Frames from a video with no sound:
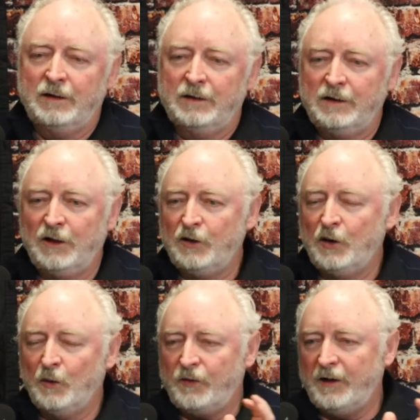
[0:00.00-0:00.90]
you know, you
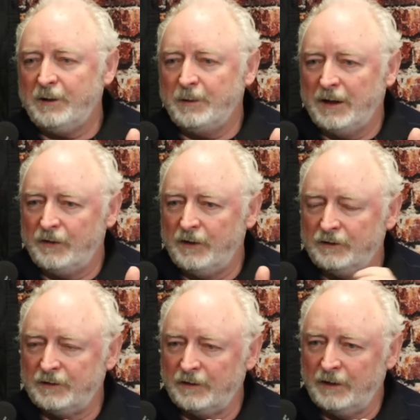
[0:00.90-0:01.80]
don't think about
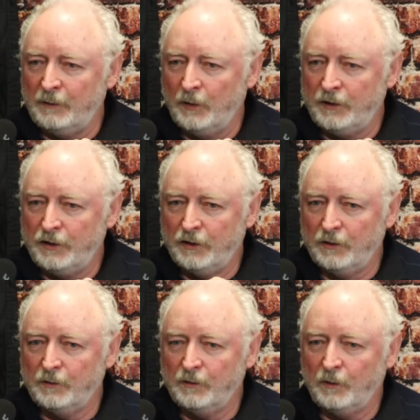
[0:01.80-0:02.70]
this uh, when
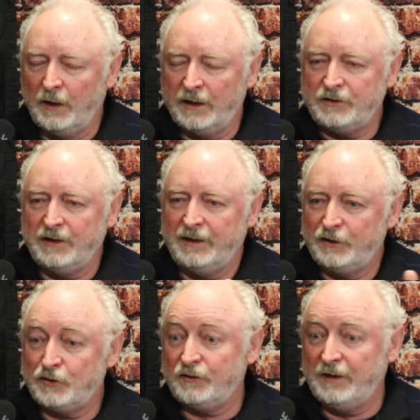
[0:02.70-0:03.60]
you're watching an
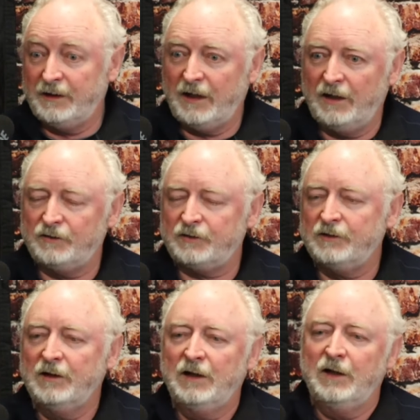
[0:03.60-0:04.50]
interesting case,
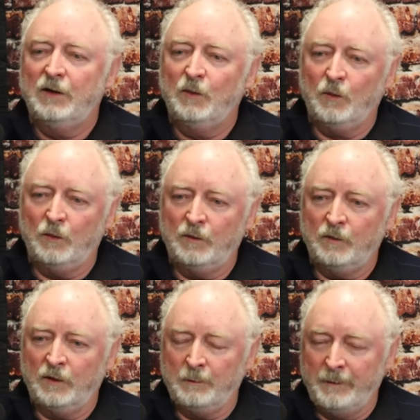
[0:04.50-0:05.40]

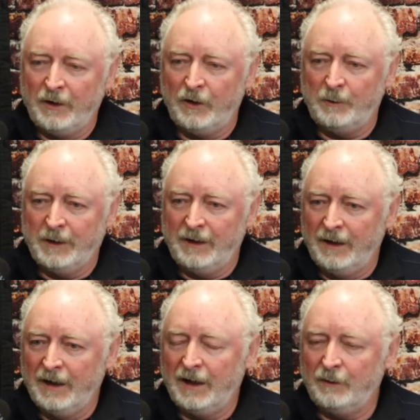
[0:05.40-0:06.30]
married but
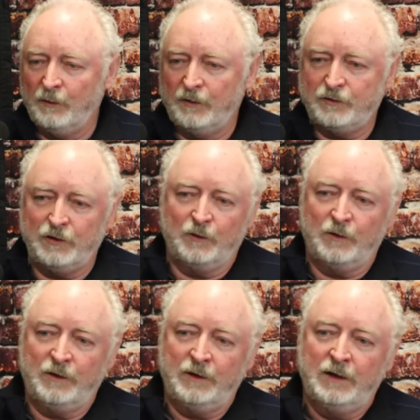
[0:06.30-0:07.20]
not with
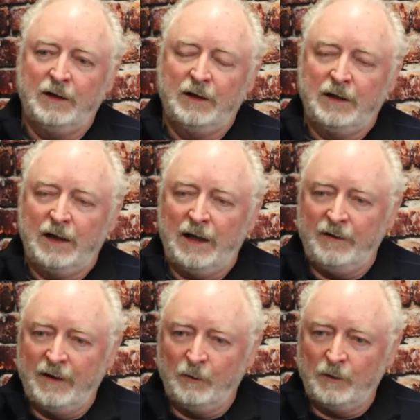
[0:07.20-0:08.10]
children. And
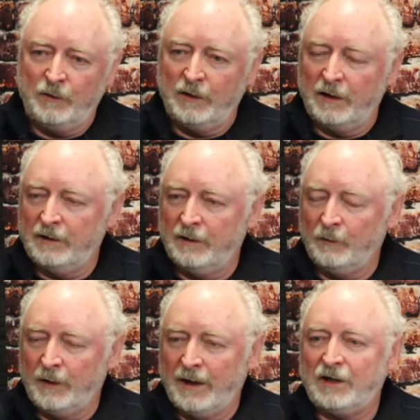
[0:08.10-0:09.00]
then when
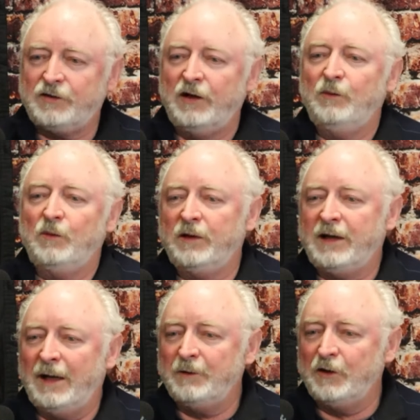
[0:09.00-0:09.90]
when I actually
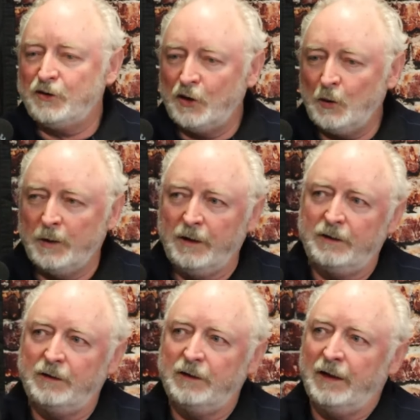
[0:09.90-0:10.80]
came to do it
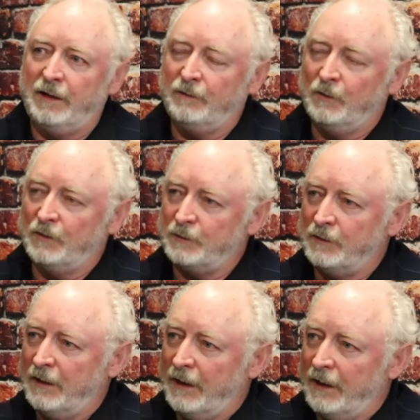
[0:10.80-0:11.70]
and was
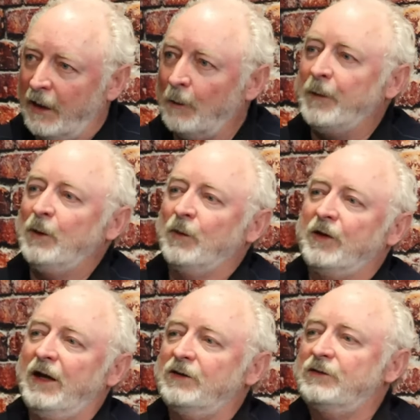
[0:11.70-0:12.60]
helping with
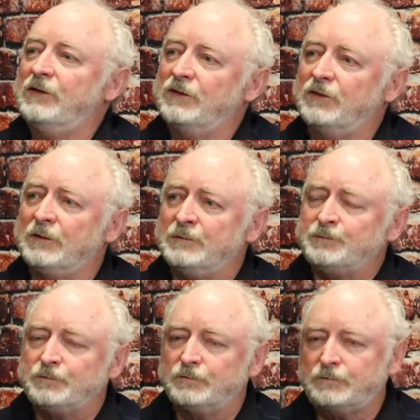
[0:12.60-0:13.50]
cases,
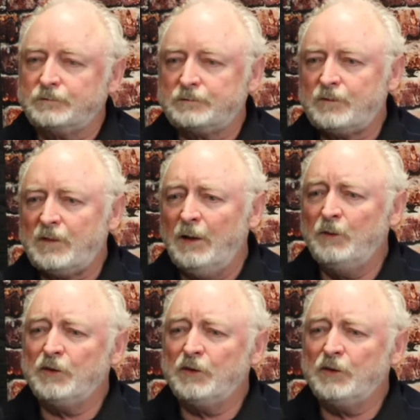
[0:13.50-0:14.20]
it was a